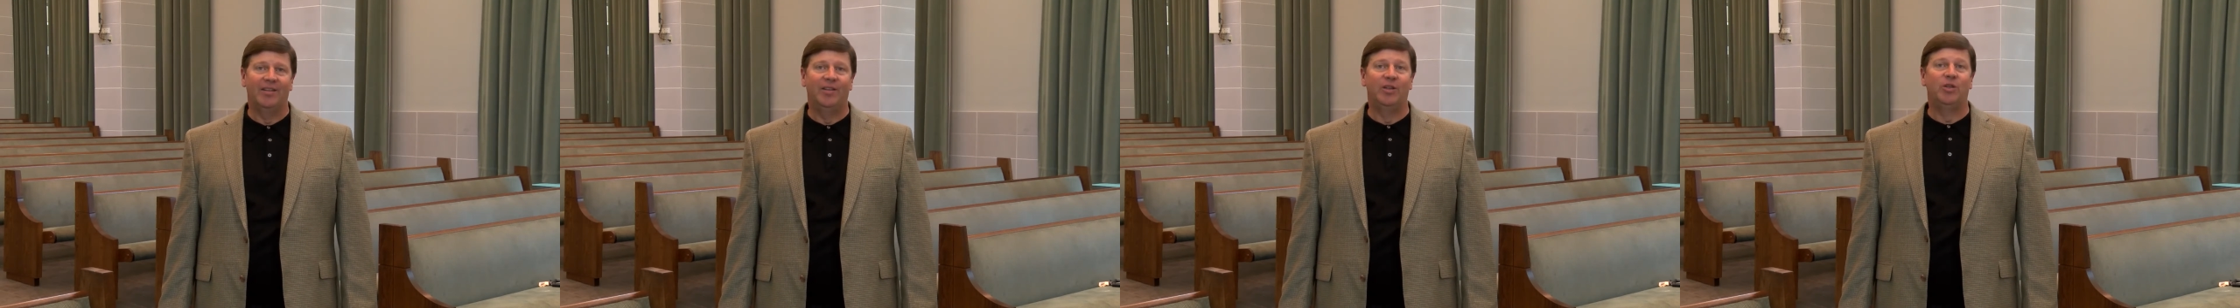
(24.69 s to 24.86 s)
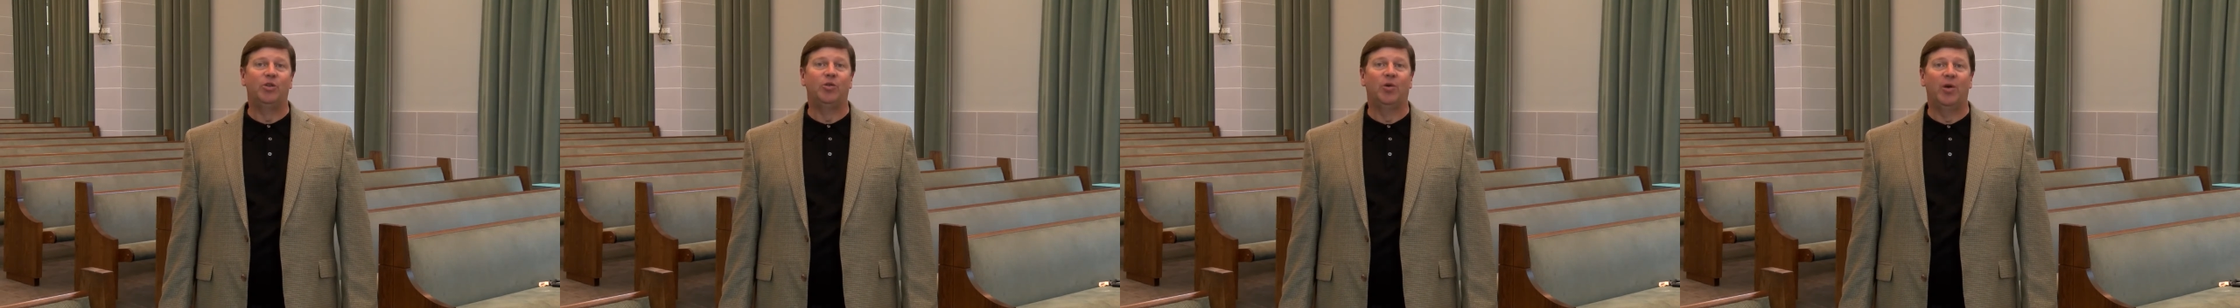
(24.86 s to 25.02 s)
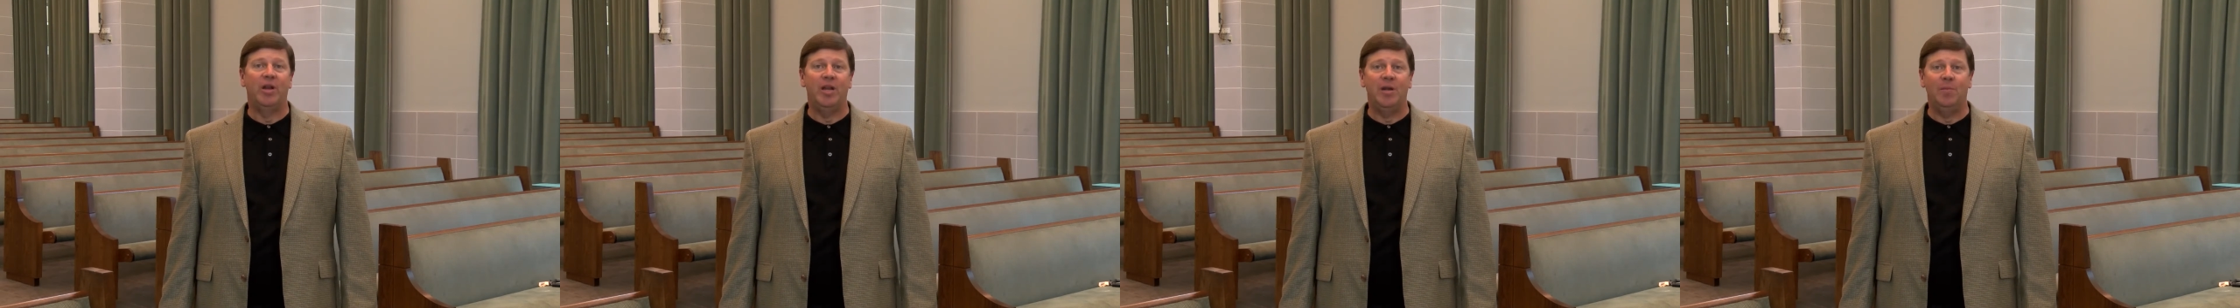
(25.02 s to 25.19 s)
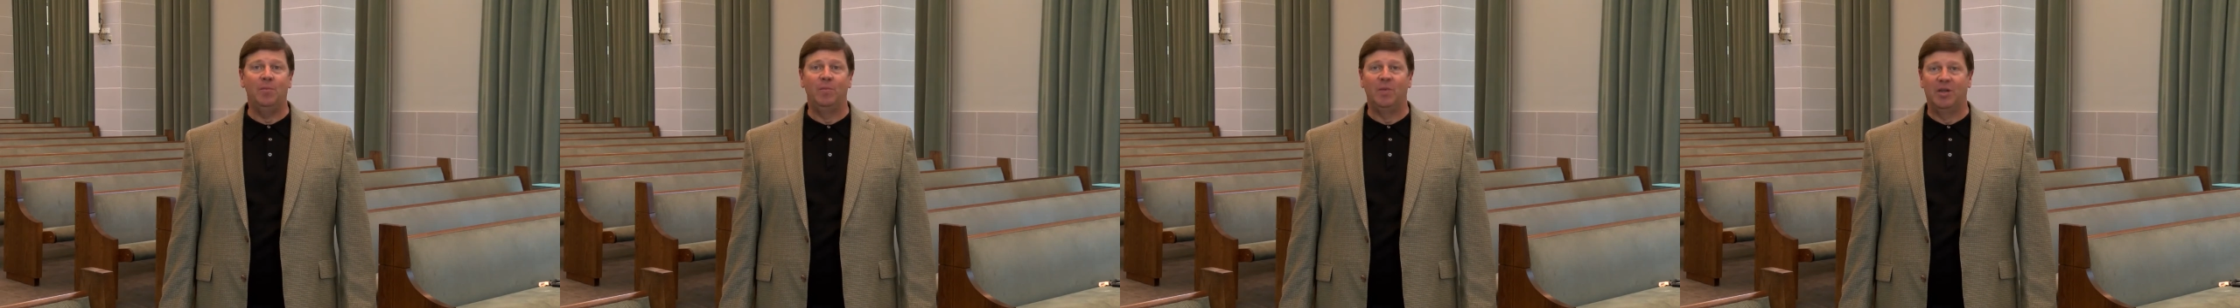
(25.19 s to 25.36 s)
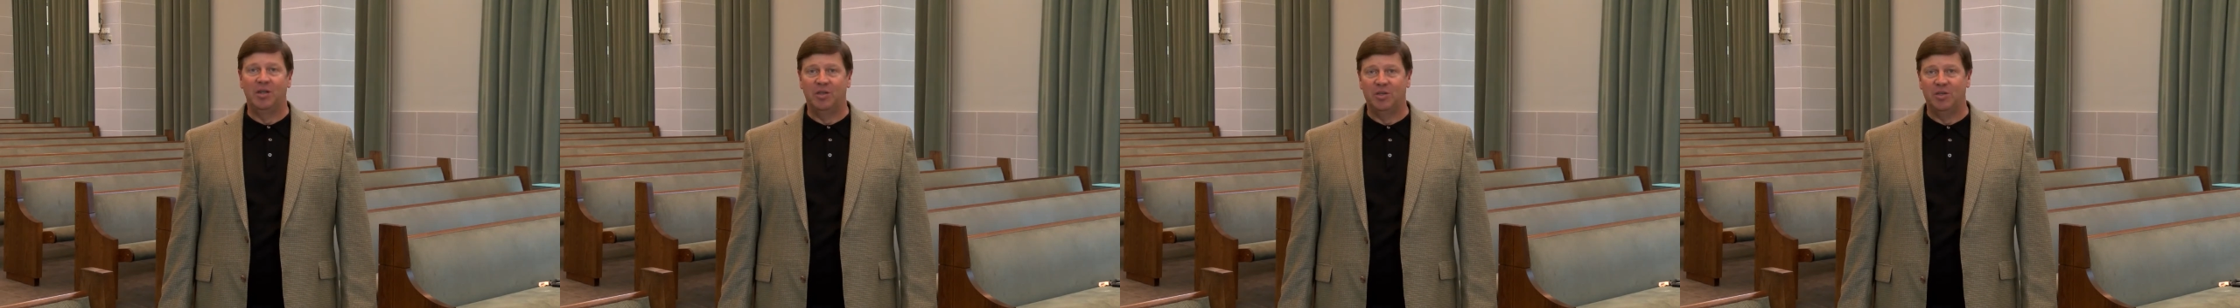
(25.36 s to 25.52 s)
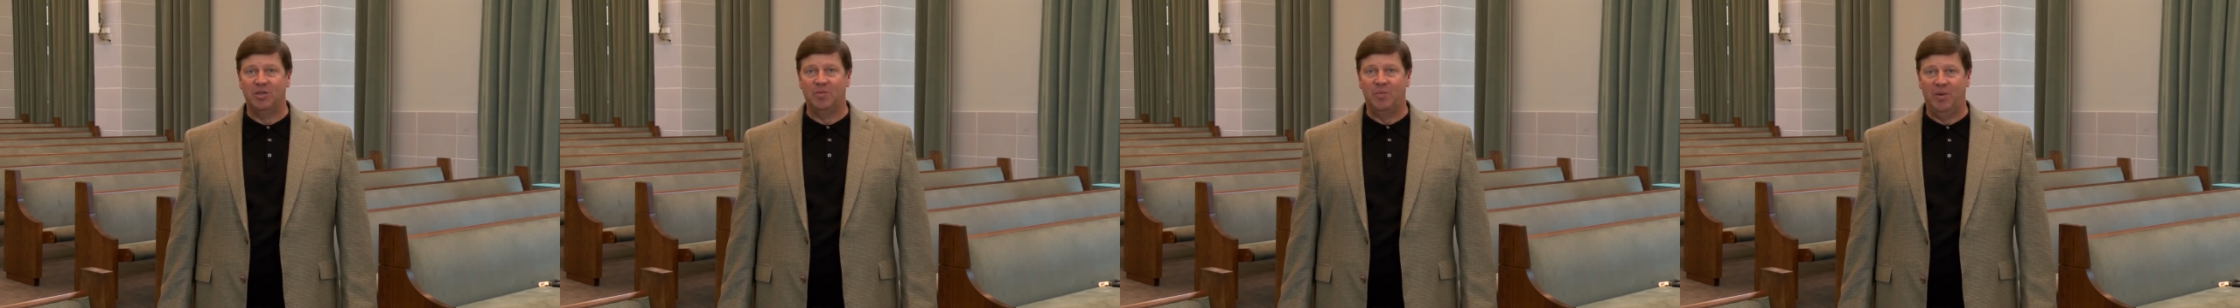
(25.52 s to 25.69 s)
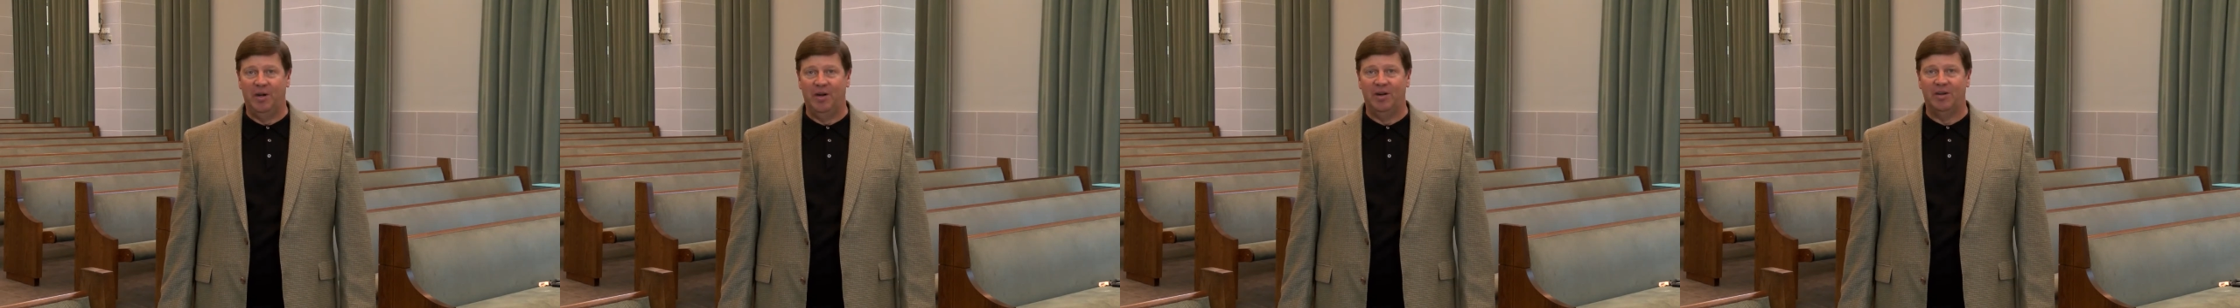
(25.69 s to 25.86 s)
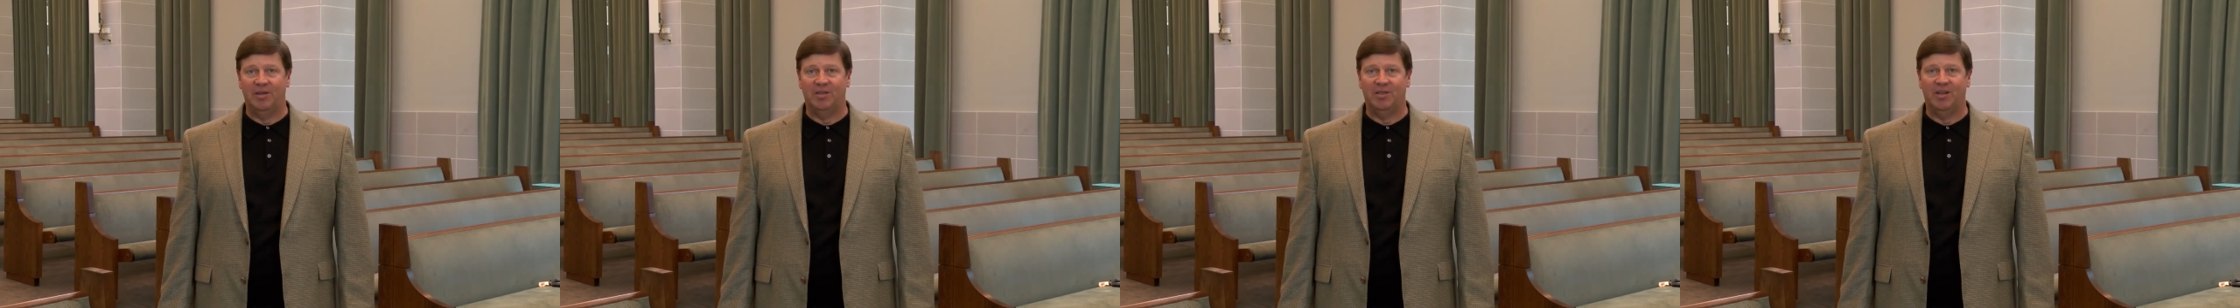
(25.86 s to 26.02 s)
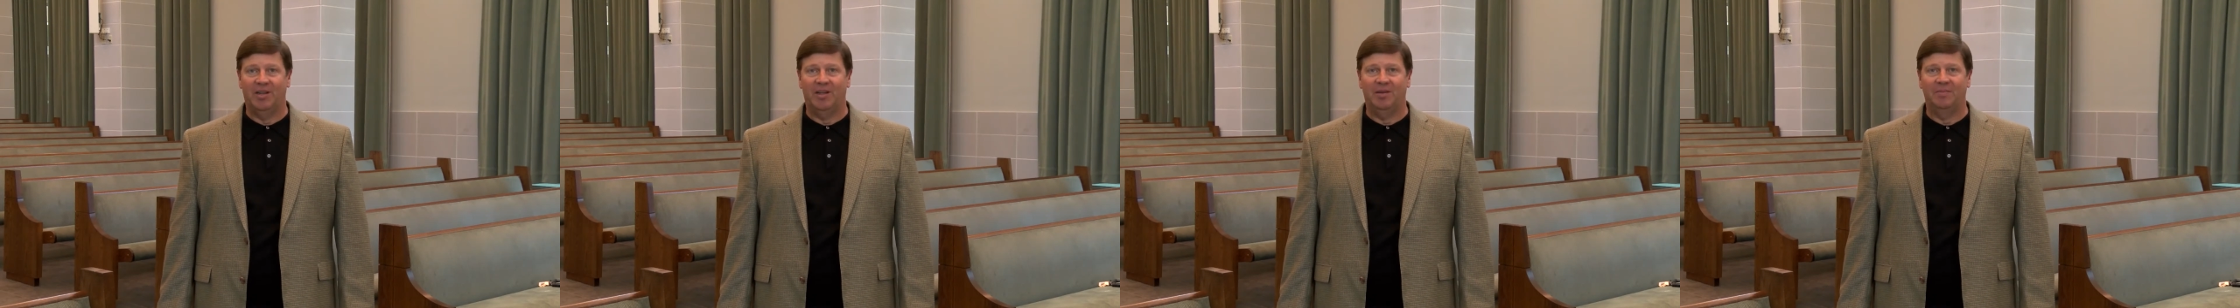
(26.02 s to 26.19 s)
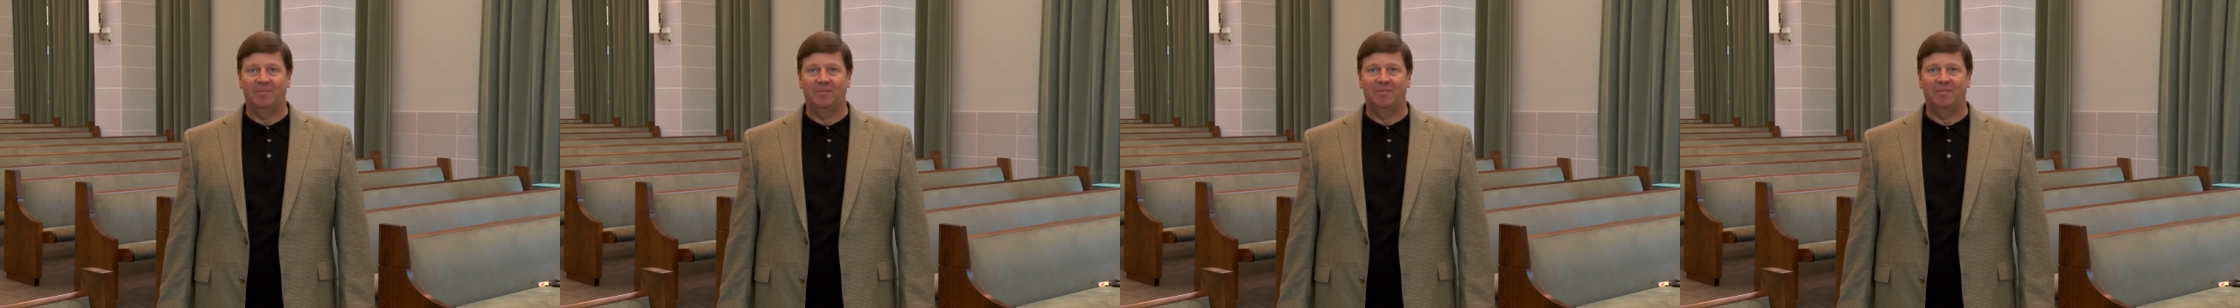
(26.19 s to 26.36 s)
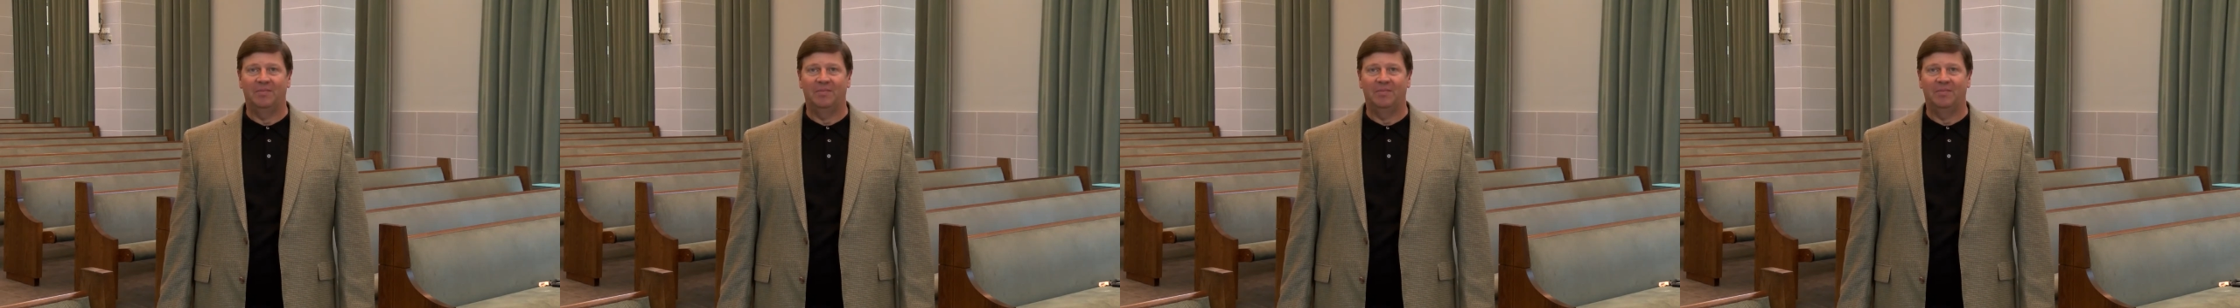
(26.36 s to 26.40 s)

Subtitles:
The Dream Conspiracy.